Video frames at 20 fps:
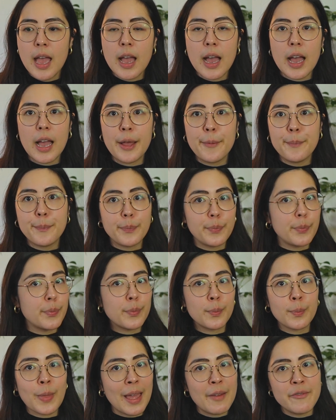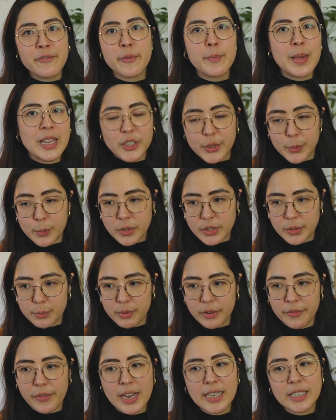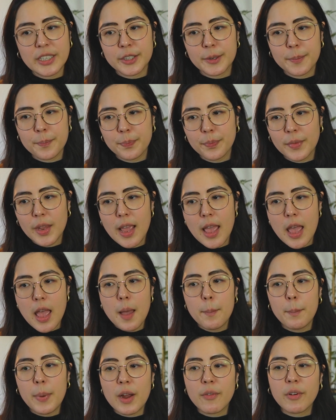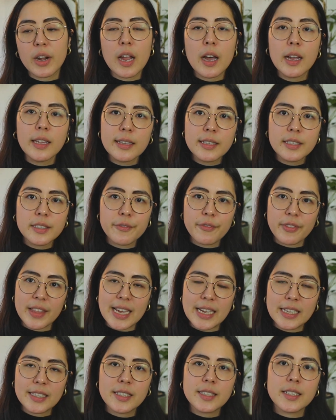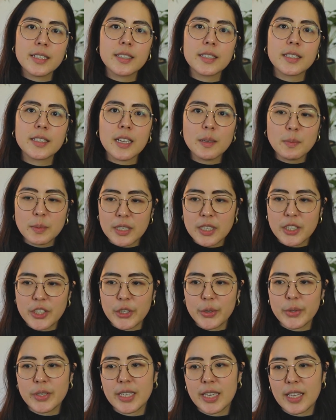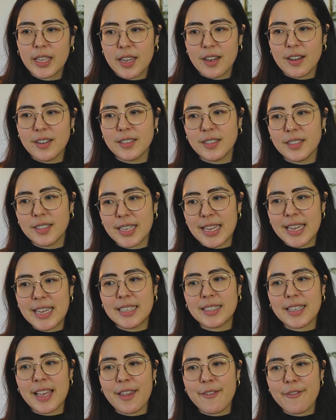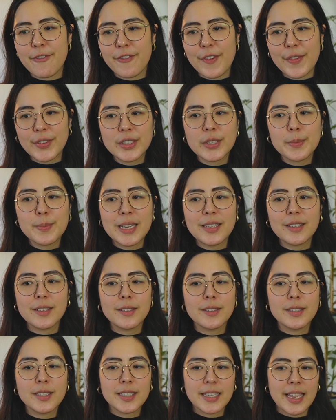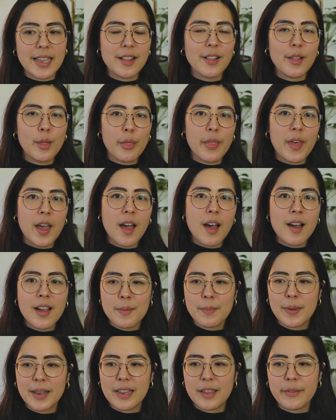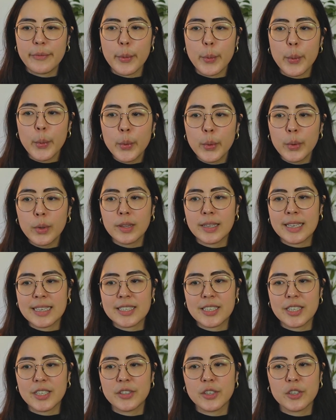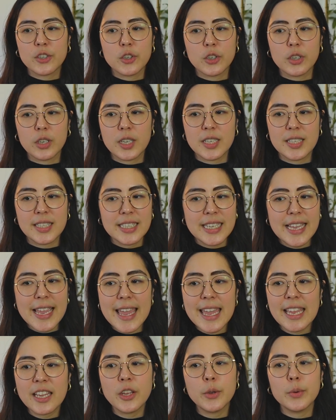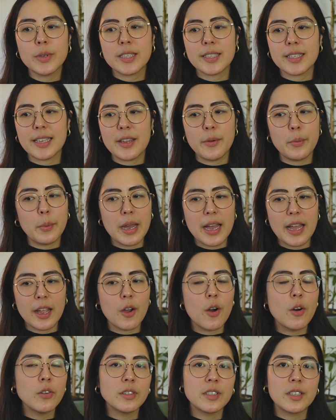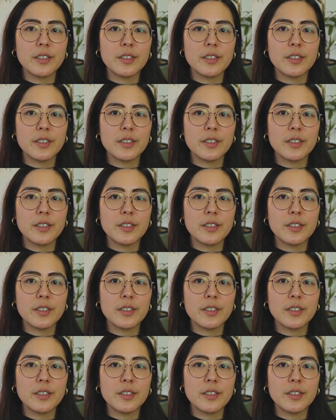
That information wasn't provided. But regardless of this, substituting yarns is a fundamental skill that I believe all knitters should continuously work on